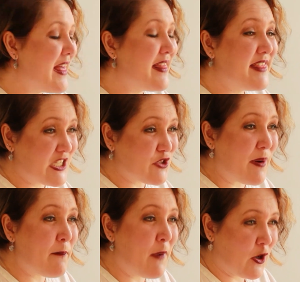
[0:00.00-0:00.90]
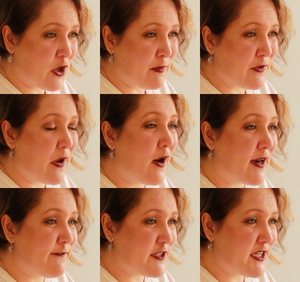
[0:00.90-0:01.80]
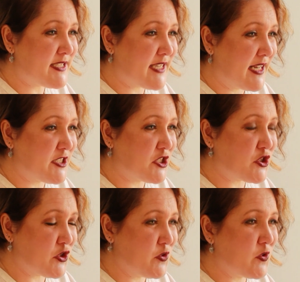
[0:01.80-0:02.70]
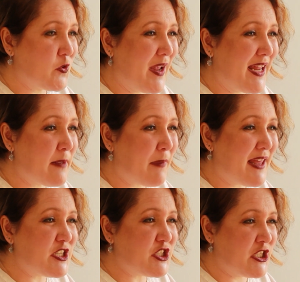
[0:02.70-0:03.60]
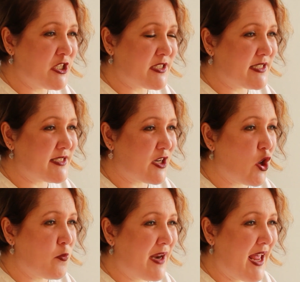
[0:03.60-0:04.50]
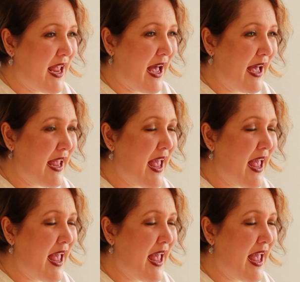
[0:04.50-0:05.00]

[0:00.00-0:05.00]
This remarkable artificial intelligence tool created by the geniuses at OpenAI